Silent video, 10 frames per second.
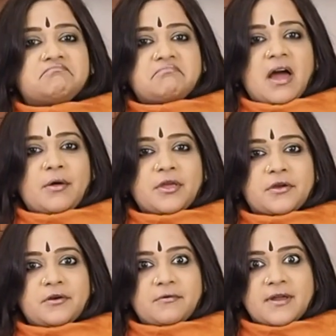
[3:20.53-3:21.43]
how they're
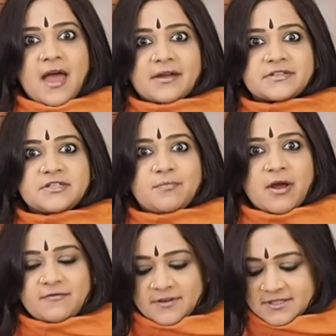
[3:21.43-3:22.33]
going to react to
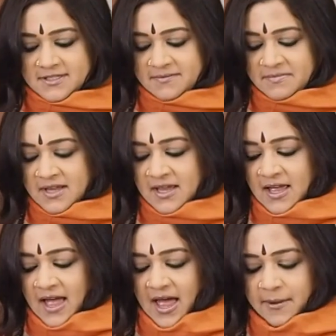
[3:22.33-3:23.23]
breakfast?
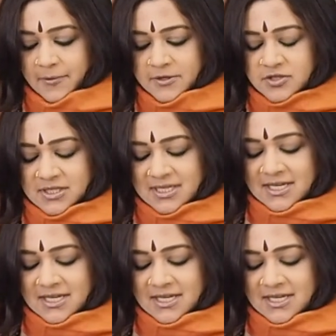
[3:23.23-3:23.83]
I put just a